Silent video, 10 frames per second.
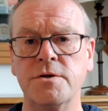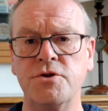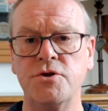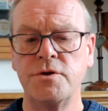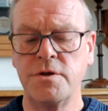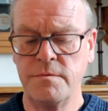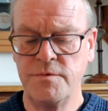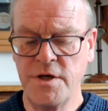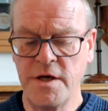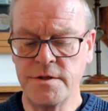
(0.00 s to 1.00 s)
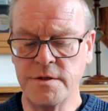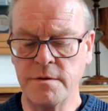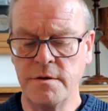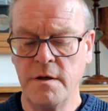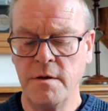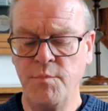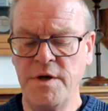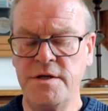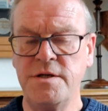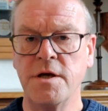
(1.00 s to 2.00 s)
Should Jason
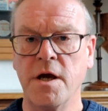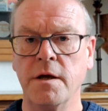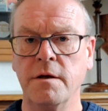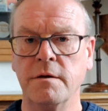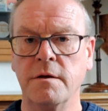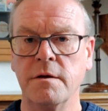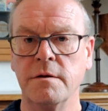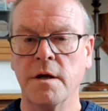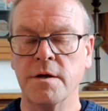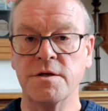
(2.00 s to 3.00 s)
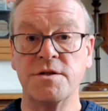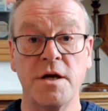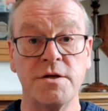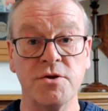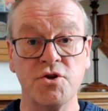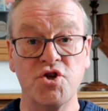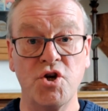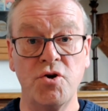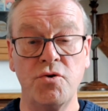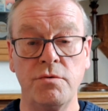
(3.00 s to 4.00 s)
be detained under Section
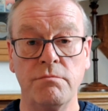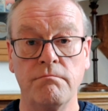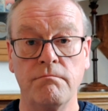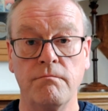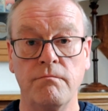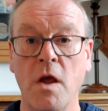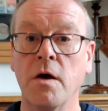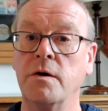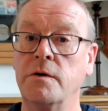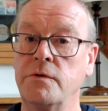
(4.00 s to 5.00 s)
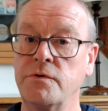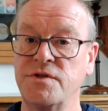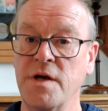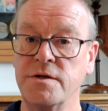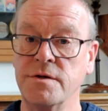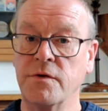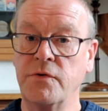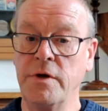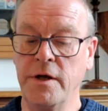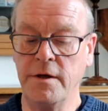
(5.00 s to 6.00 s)
2 or Section
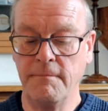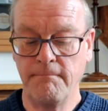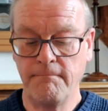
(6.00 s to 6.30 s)
3?